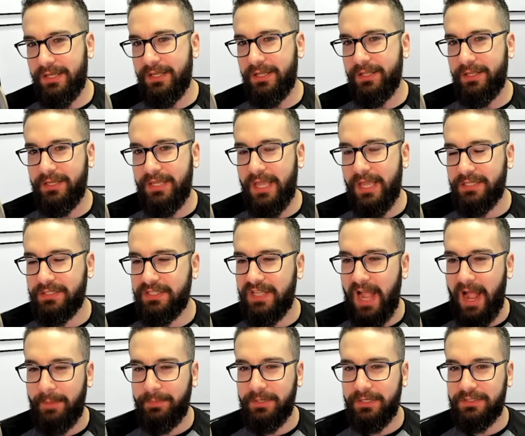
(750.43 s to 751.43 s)
Yes, the
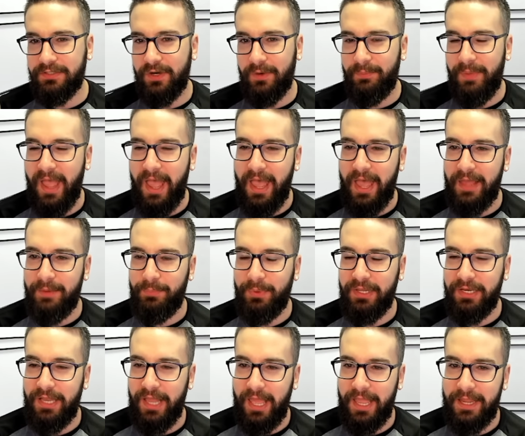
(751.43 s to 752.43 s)
optics are bad,
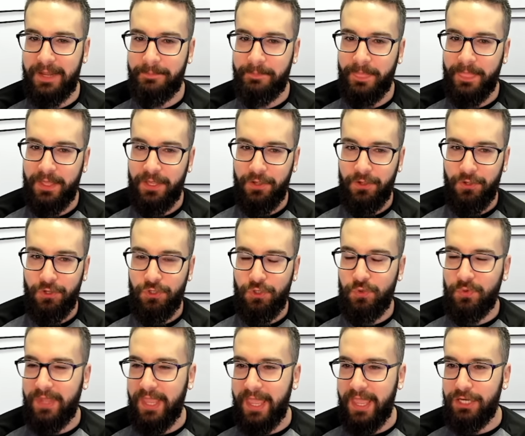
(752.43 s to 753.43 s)
but like,
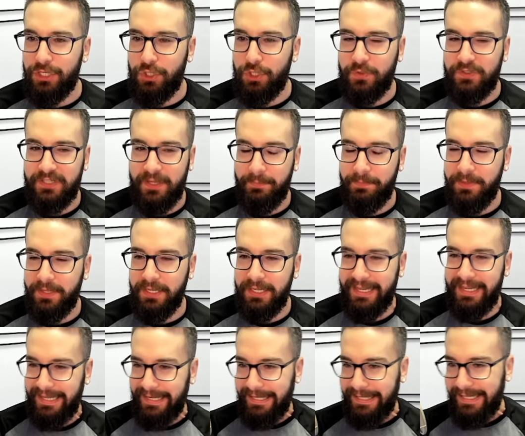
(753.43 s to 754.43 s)
you can't do something
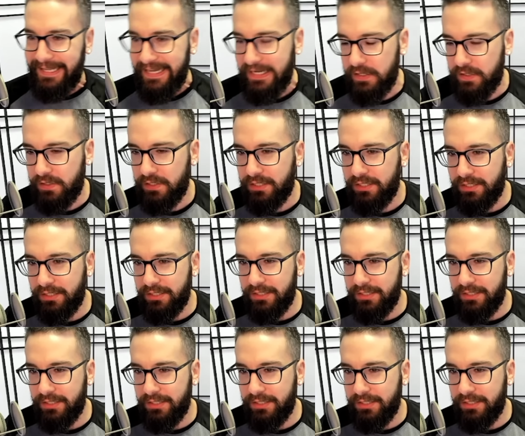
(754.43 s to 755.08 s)
illegal